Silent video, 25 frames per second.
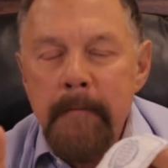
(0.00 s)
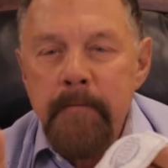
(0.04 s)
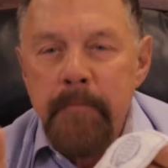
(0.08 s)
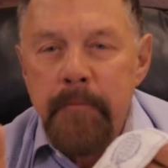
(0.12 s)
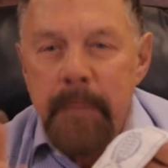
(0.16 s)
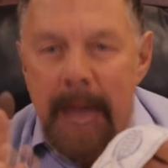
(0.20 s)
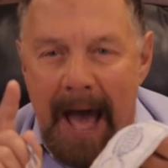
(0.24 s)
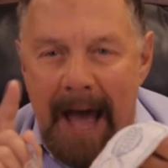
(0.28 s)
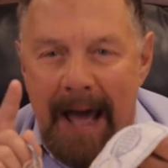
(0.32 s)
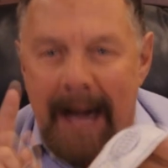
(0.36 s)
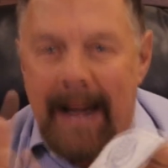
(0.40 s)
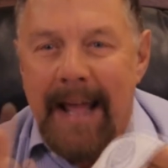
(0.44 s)

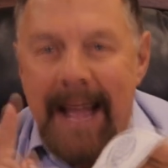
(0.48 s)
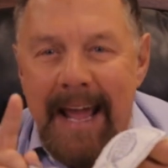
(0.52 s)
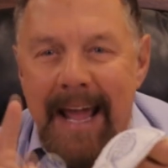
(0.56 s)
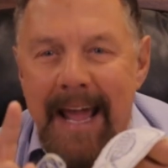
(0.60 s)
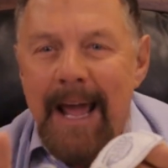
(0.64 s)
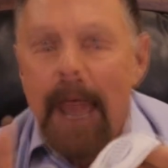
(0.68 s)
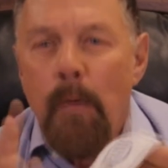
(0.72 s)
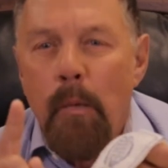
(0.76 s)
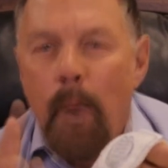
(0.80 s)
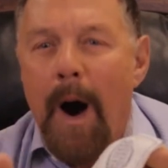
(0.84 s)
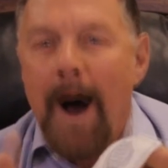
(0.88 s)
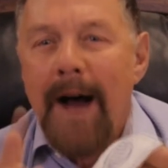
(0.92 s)
that
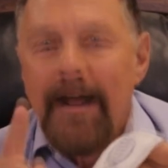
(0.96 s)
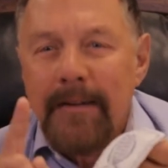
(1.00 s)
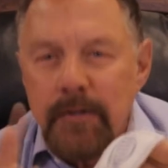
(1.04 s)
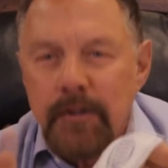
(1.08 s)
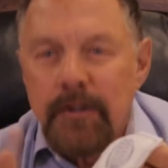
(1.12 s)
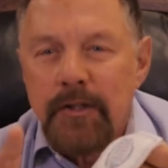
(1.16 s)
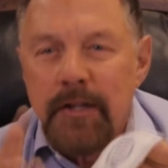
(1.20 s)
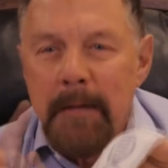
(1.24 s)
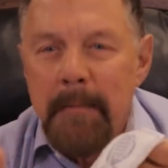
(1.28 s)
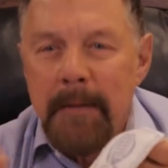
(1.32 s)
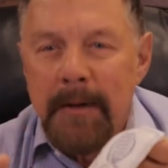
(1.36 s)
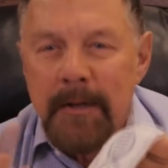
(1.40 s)
he was
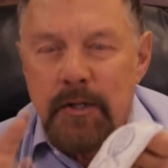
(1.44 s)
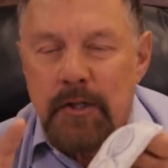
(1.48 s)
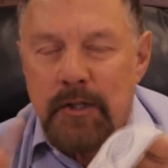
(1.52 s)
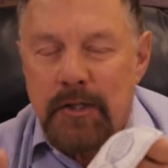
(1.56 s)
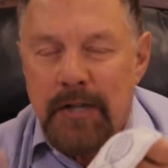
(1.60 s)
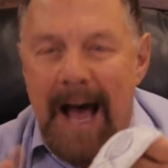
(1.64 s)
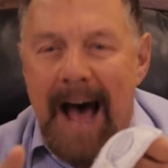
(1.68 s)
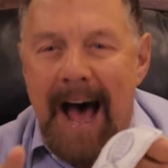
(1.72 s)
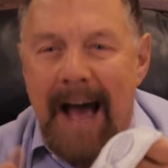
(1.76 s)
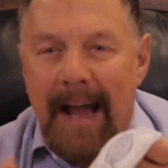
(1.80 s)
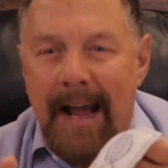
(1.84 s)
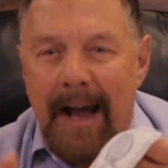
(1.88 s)
the
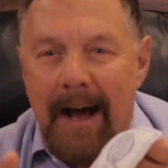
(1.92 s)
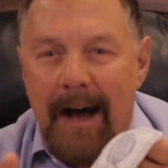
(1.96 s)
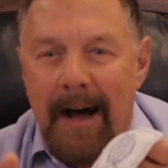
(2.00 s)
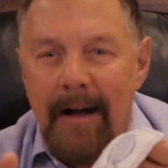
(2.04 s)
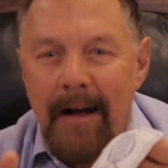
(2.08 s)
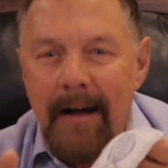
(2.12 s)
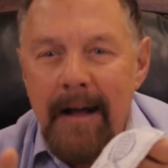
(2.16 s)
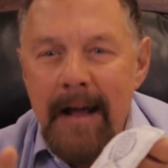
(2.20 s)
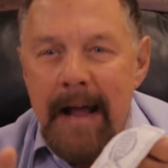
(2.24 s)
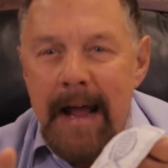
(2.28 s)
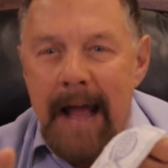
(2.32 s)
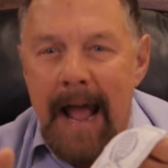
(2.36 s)
Messiah
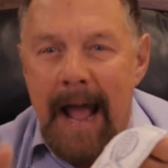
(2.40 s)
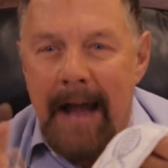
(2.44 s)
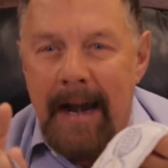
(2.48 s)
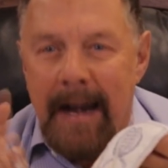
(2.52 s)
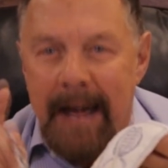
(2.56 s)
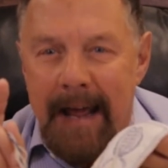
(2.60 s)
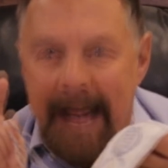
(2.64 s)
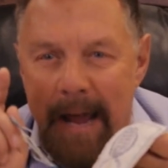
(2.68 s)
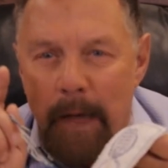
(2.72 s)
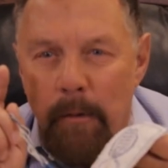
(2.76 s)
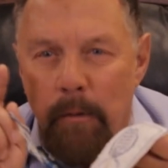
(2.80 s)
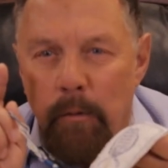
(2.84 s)
and
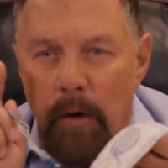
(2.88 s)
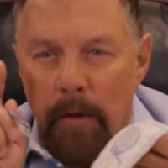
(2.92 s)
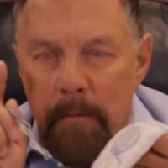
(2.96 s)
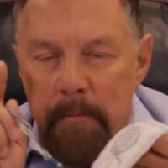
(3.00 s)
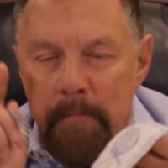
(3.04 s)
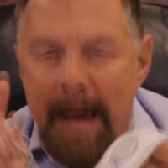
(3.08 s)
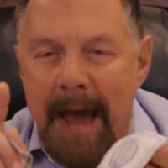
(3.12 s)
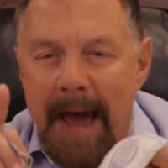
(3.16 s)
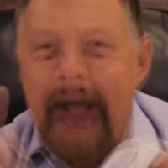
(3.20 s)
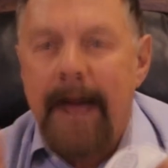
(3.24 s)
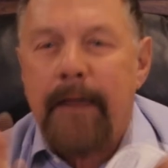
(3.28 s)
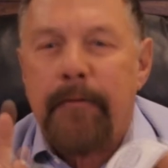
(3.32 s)
he would
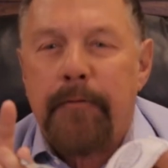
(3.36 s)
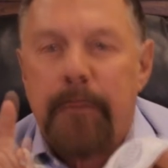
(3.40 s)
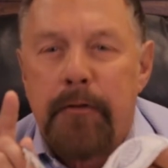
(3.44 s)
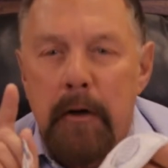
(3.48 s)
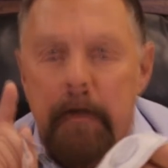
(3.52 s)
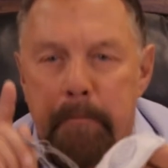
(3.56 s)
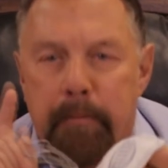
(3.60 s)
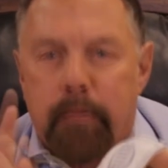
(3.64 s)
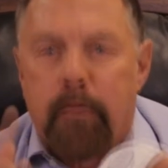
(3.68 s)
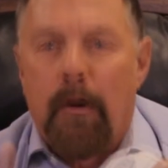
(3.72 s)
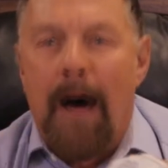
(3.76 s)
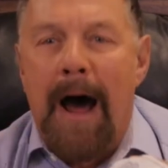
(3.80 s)
make the
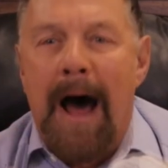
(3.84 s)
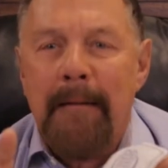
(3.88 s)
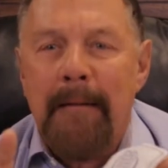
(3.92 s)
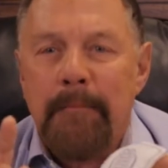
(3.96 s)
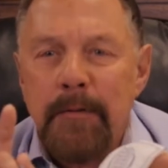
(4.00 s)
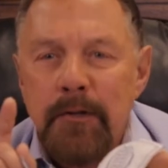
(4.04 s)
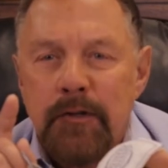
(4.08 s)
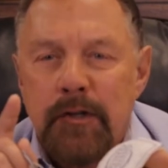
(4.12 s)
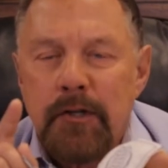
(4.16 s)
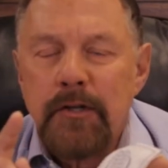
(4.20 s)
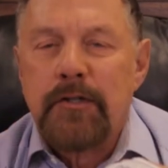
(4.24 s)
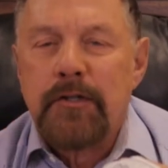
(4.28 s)

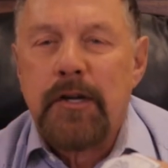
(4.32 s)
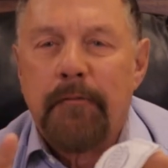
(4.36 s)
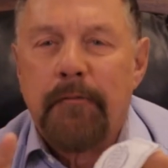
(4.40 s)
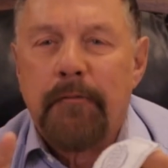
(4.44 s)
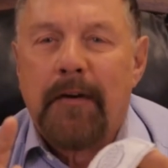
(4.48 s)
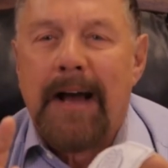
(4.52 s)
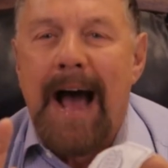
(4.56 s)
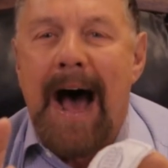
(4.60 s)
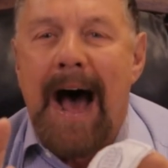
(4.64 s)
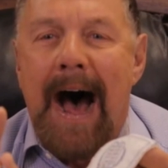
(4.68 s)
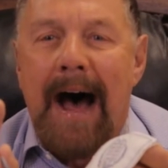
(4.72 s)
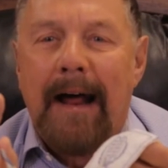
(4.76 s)
promises
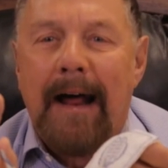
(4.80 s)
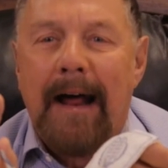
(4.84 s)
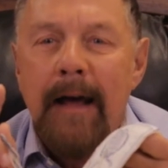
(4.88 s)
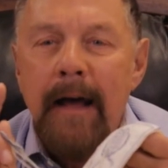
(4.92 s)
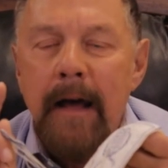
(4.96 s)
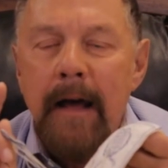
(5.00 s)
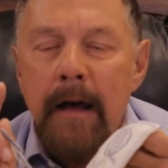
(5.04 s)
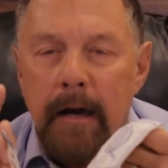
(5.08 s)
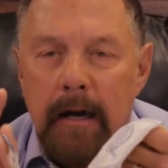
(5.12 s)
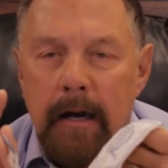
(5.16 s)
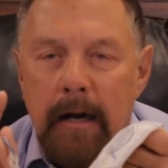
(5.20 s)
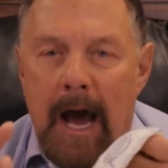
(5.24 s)
of God
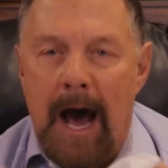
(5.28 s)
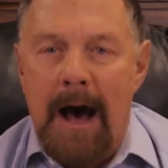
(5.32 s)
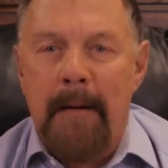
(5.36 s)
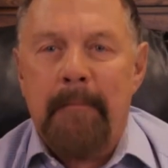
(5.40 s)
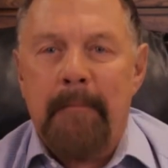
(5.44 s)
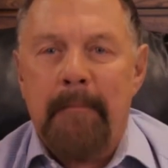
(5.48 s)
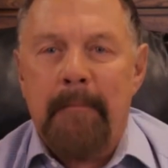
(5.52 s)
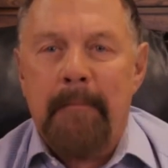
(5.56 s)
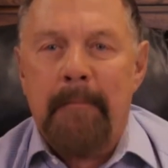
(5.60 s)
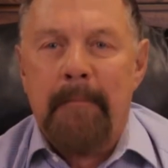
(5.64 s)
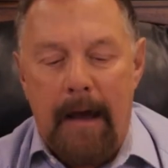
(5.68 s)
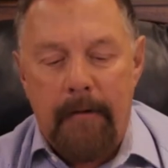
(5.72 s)
come
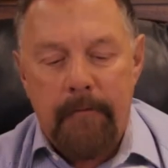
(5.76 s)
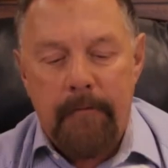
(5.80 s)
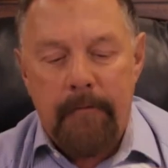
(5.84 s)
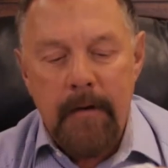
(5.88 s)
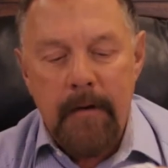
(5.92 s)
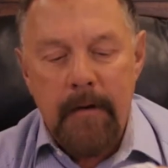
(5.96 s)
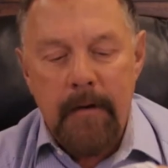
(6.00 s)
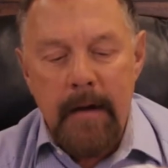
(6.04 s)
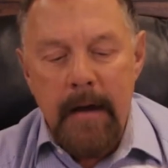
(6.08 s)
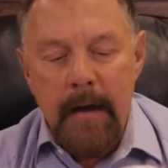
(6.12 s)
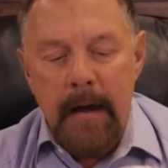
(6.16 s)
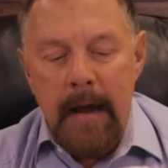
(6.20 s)

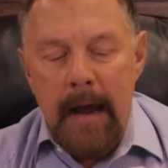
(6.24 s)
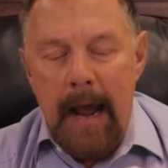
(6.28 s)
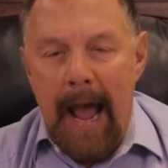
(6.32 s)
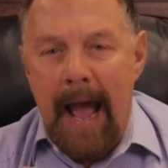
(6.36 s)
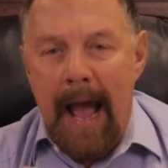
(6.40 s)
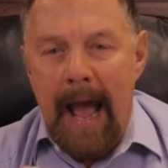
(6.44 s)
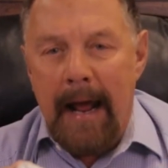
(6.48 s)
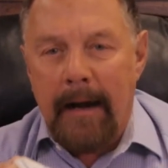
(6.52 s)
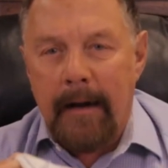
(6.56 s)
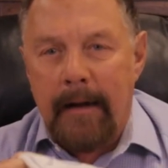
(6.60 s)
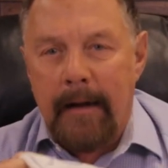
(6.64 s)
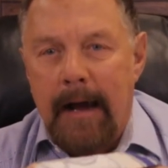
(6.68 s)
alive
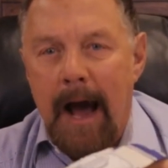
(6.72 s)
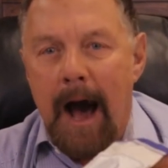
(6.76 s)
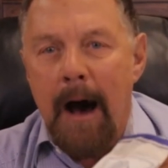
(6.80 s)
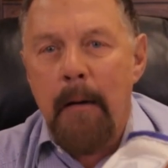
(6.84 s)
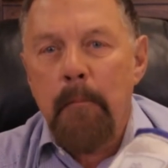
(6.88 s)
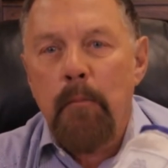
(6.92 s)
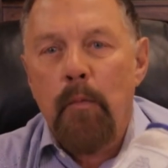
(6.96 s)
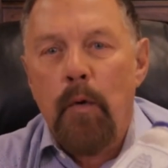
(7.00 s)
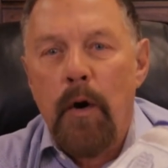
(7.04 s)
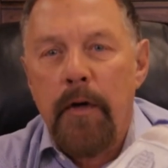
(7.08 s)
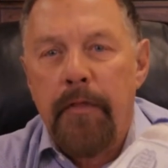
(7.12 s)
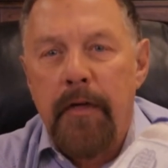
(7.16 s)
and
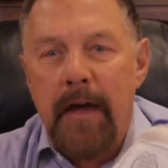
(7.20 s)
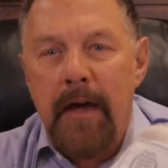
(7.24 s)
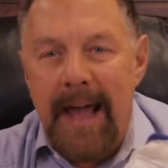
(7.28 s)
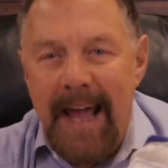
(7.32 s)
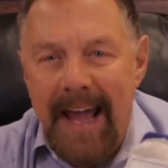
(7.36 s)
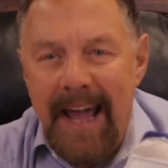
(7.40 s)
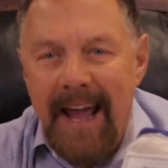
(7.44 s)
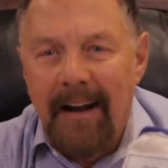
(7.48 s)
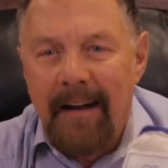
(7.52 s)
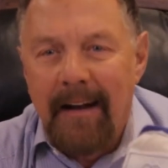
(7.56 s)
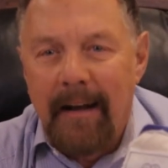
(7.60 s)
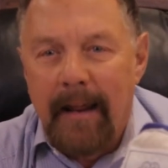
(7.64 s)
come with
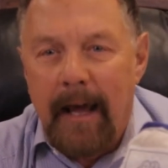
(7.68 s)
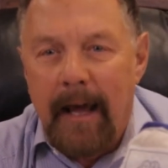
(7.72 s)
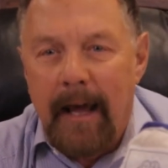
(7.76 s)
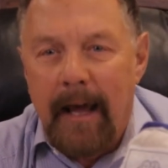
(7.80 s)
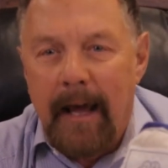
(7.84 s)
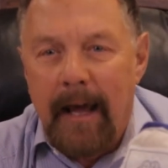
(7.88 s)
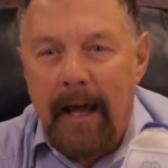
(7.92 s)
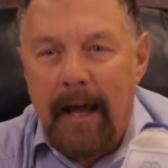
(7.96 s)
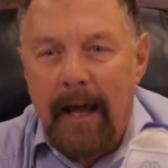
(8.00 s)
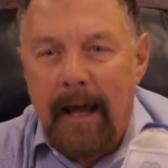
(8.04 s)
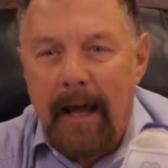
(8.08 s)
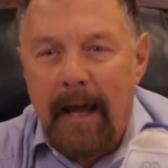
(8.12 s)

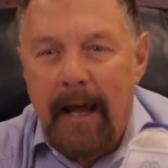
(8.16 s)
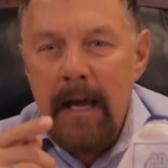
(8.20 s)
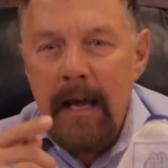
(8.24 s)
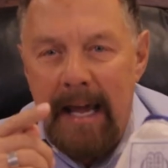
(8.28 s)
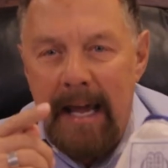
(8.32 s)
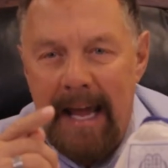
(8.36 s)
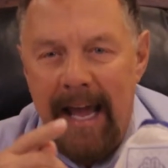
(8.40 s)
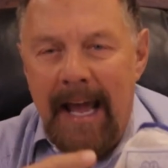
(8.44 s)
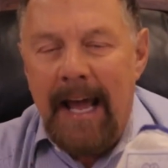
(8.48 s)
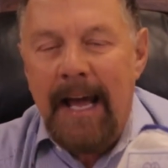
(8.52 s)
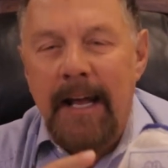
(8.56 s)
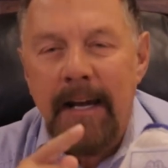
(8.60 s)
healing
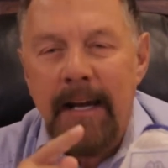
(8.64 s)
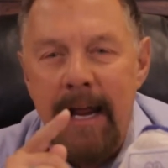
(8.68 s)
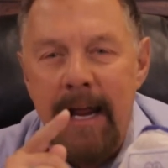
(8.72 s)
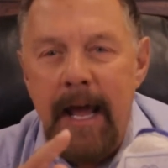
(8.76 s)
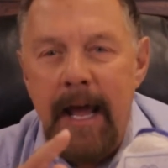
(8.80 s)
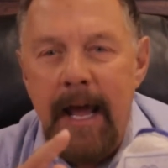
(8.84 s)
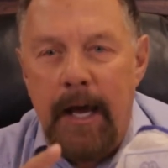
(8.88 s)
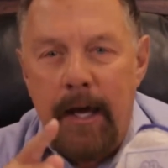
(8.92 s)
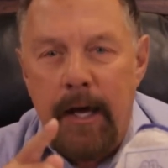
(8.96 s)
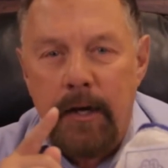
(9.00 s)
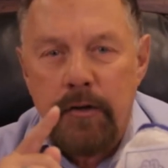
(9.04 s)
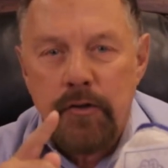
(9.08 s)

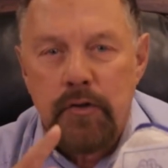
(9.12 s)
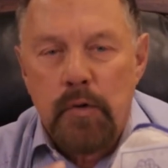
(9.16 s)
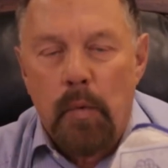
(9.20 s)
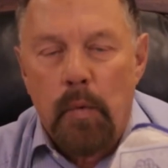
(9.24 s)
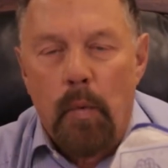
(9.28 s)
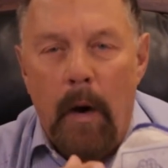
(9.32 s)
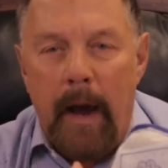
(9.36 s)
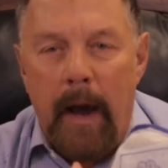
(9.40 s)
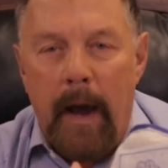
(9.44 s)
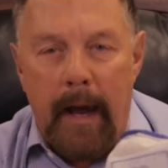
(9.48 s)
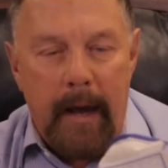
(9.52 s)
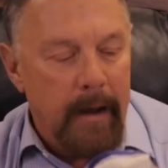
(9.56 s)
in
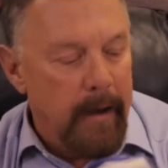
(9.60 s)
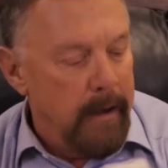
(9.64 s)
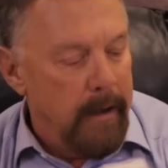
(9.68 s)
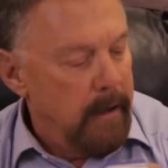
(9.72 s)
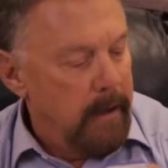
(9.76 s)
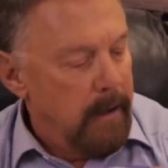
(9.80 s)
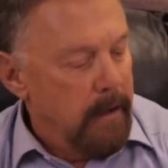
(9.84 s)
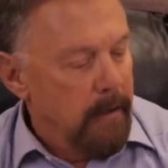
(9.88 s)
his wing.